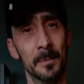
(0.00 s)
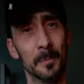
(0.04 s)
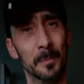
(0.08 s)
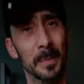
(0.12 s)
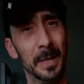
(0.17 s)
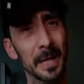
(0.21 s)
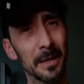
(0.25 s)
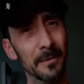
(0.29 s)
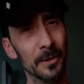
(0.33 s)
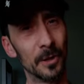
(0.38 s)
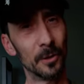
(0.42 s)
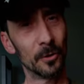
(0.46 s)

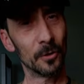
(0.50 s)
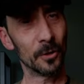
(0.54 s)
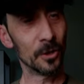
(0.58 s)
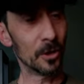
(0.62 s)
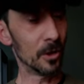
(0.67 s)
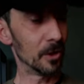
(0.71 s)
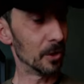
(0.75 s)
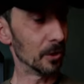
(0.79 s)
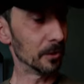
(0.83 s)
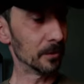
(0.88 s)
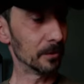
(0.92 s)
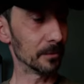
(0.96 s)
believe it or
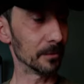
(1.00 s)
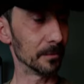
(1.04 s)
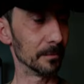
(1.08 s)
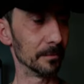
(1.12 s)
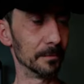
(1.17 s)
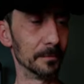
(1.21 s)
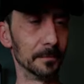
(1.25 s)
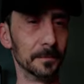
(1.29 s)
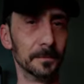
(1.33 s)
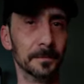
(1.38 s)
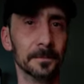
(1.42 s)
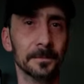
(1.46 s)
not,
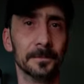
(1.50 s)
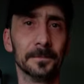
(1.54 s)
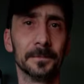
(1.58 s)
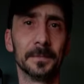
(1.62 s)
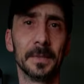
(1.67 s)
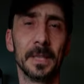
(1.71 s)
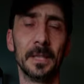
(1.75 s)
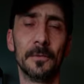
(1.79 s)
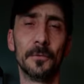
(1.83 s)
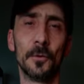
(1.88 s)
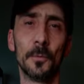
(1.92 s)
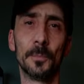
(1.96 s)

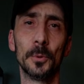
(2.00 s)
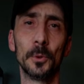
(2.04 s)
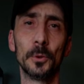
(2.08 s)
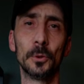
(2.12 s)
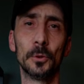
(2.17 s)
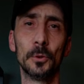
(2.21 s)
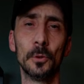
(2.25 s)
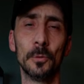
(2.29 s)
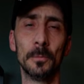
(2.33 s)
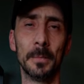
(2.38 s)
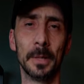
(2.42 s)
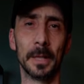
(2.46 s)
if you
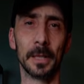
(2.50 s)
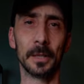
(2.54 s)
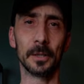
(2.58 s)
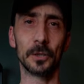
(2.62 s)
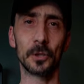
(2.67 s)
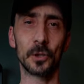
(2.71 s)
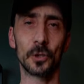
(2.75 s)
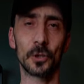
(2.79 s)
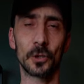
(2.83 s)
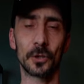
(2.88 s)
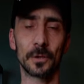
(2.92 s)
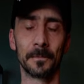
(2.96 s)
put too
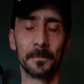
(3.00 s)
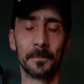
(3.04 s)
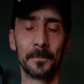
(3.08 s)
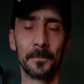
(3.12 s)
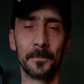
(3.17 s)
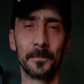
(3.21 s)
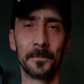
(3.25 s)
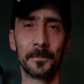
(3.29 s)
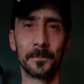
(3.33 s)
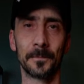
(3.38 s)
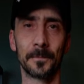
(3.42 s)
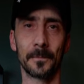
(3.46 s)
much,
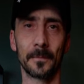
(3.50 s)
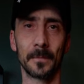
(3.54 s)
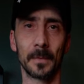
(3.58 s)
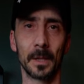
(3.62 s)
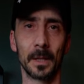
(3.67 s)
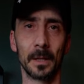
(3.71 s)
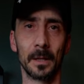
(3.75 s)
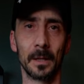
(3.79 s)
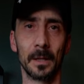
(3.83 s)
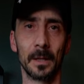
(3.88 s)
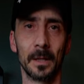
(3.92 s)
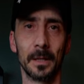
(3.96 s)

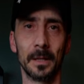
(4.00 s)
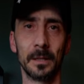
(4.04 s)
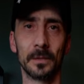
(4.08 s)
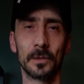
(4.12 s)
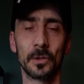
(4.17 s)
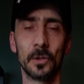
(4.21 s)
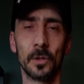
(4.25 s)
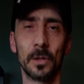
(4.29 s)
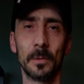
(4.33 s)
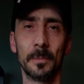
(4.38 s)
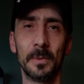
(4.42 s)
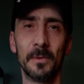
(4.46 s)
uh, it's
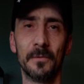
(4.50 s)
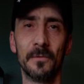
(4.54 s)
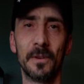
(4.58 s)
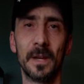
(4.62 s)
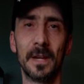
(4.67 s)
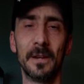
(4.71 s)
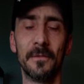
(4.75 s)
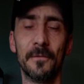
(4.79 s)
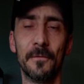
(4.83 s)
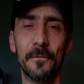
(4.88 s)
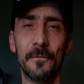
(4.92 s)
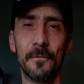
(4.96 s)
gonna be
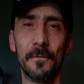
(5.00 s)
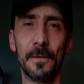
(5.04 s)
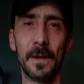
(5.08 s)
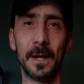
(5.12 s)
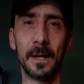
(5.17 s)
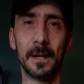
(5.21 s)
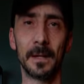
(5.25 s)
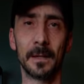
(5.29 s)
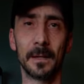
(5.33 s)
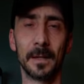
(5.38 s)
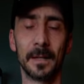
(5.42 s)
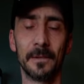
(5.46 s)
very
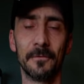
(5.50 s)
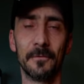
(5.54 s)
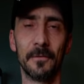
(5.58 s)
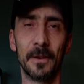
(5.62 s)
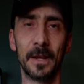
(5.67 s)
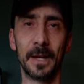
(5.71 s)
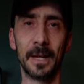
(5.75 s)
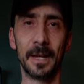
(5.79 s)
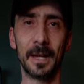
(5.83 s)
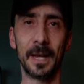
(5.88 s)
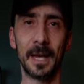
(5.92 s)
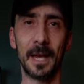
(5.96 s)
thick and
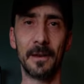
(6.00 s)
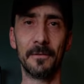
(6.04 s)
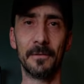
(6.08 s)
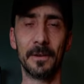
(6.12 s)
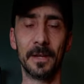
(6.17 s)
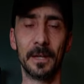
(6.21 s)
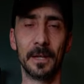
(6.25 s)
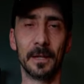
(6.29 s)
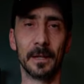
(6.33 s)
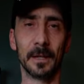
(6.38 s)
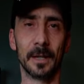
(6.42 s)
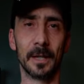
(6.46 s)
very
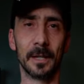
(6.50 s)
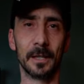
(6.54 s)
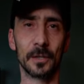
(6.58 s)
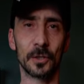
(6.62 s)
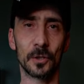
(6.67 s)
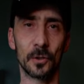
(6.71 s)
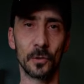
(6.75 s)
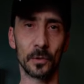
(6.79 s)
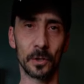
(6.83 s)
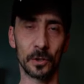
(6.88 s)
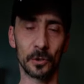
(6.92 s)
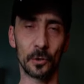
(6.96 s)
heavy, and it's
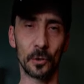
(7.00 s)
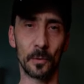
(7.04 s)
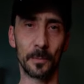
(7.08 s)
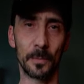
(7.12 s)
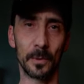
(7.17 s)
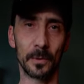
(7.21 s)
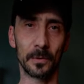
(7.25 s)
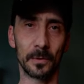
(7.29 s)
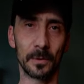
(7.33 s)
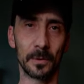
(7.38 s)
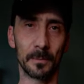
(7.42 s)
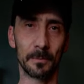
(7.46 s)
gonna drop
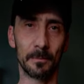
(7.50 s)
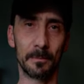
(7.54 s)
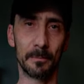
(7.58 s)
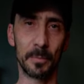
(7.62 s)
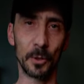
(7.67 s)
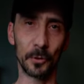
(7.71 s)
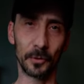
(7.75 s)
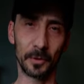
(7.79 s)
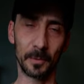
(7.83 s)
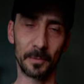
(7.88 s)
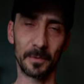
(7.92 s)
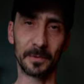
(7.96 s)
on the
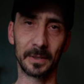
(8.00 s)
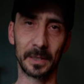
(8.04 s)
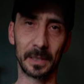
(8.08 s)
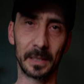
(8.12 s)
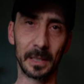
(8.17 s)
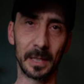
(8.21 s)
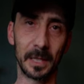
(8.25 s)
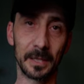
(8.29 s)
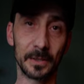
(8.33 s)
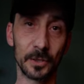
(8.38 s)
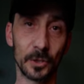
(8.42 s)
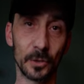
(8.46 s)
bottom of the
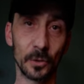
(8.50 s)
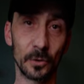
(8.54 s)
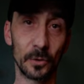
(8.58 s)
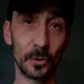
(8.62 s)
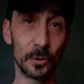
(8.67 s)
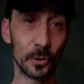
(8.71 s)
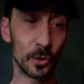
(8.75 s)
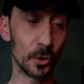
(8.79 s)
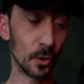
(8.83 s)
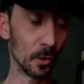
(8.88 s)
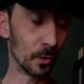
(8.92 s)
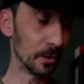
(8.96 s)
glass, so you
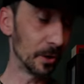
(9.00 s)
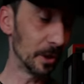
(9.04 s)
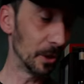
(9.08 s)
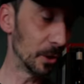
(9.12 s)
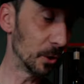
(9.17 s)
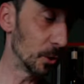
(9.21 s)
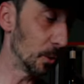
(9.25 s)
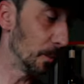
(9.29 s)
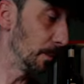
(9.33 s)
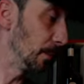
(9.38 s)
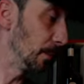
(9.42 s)
don't need to